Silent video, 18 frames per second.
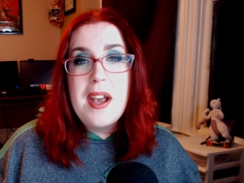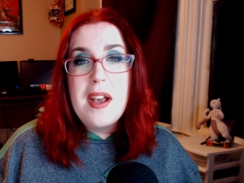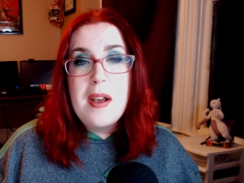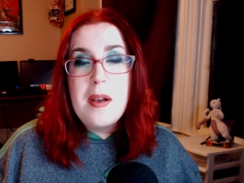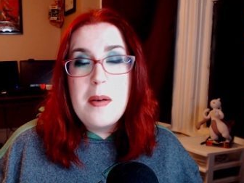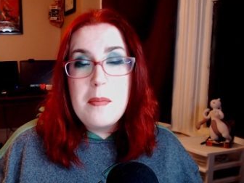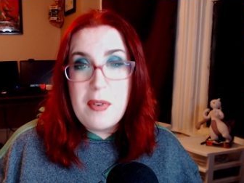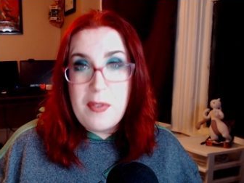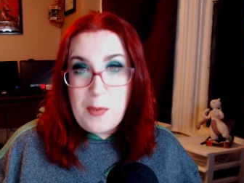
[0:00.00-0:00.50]

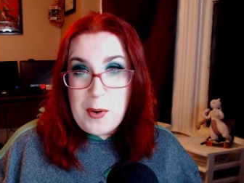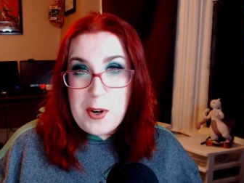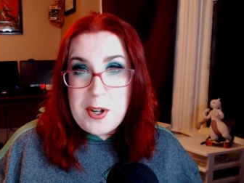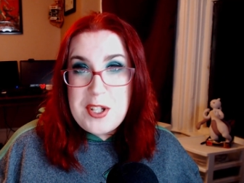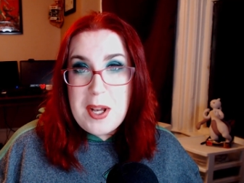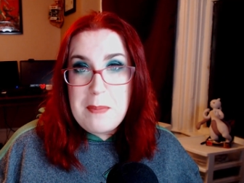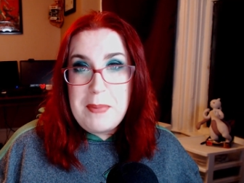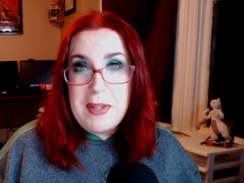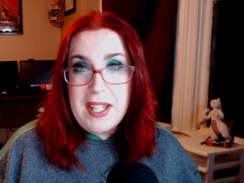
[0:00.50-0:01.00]
Before
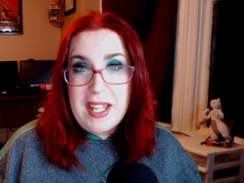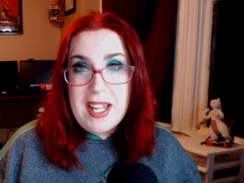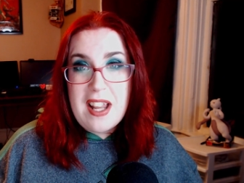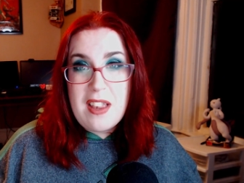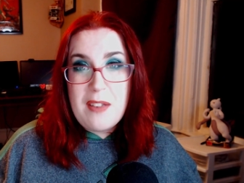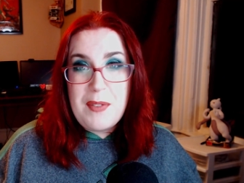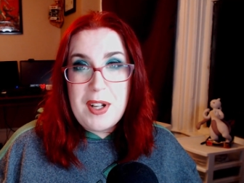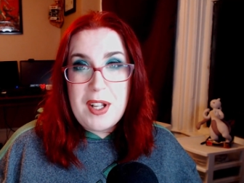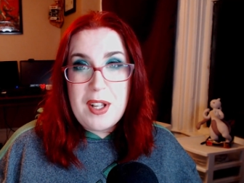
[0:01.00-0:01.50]
jumping into
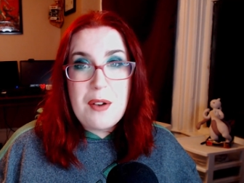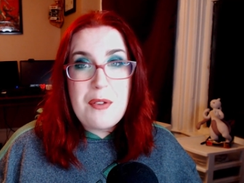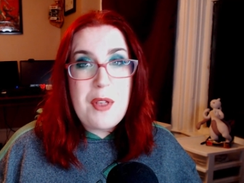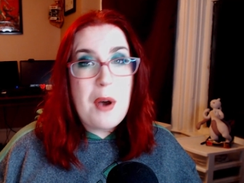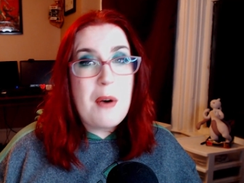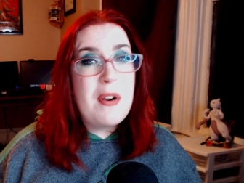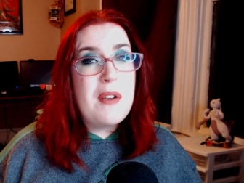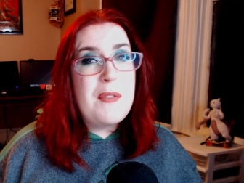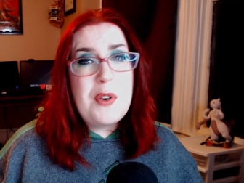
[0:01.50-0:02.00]
the video
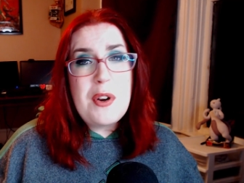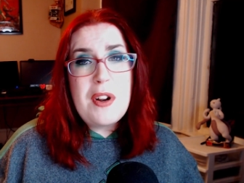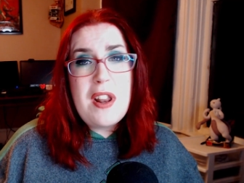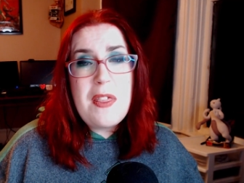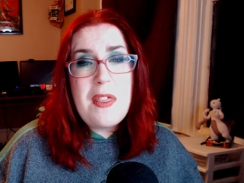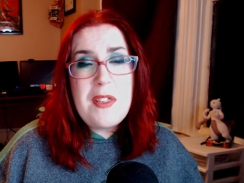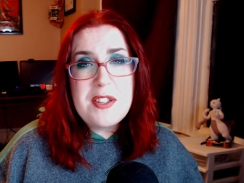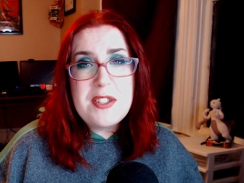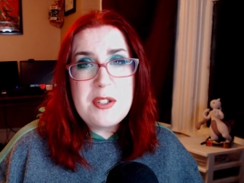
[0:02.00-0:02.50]
though, if you're into
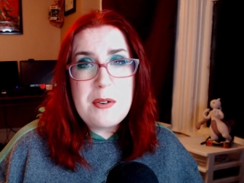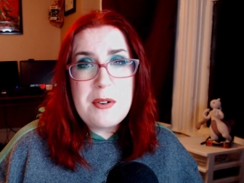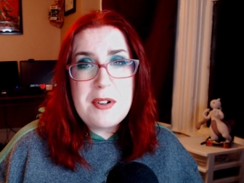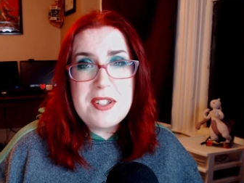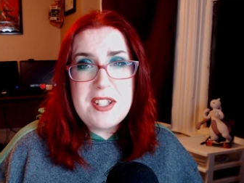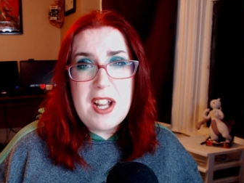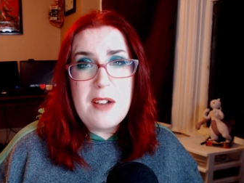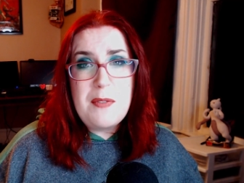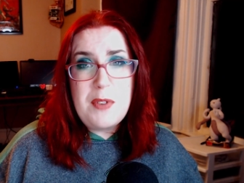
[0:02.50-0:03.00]
this sort of
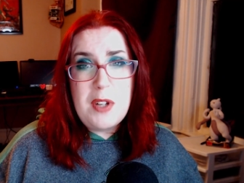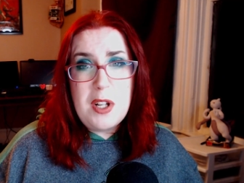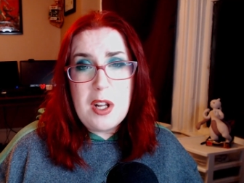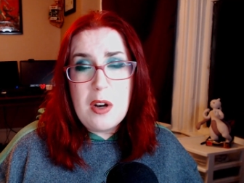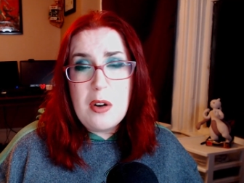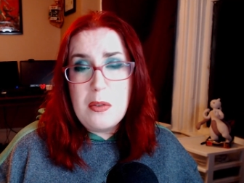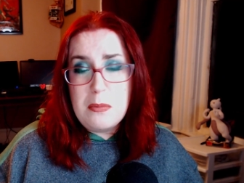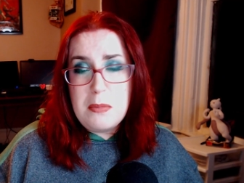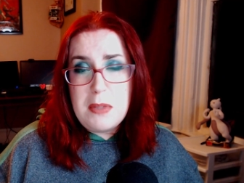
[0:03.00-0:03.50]
stuff, you
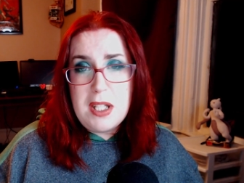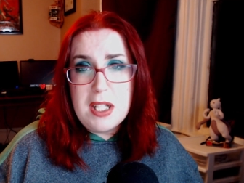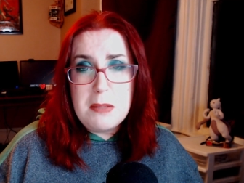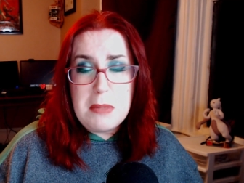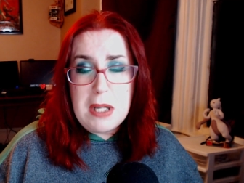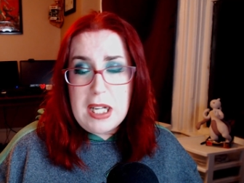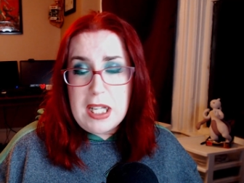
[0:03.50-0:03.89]
know, me admitting